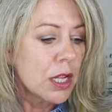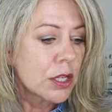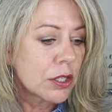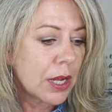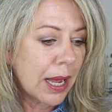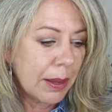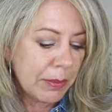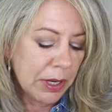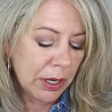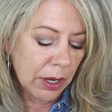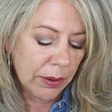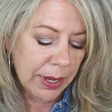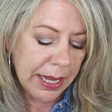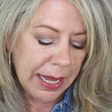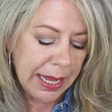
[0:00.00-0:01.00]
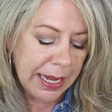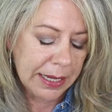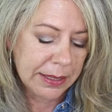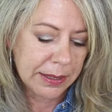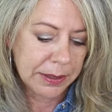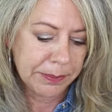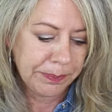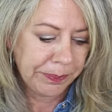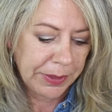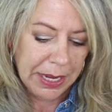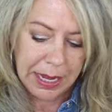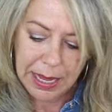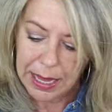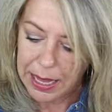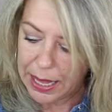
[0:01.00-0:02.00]
So I'm going to go ahead
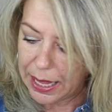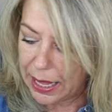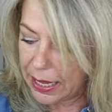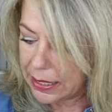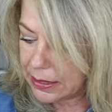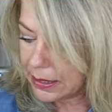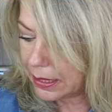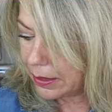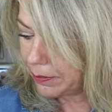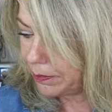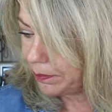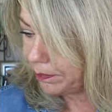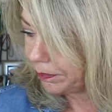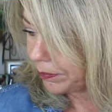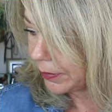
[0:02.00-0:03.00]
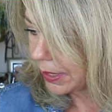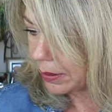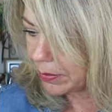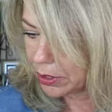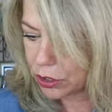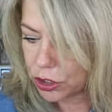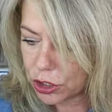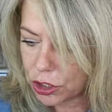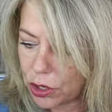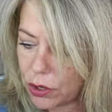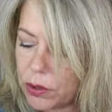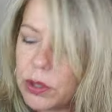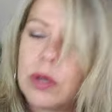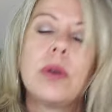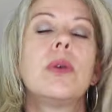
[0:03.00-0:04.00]
and um, I'm going to
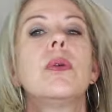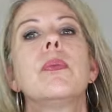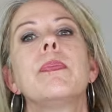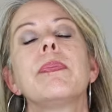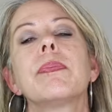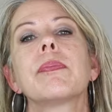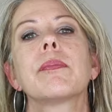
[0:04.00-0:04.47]
show you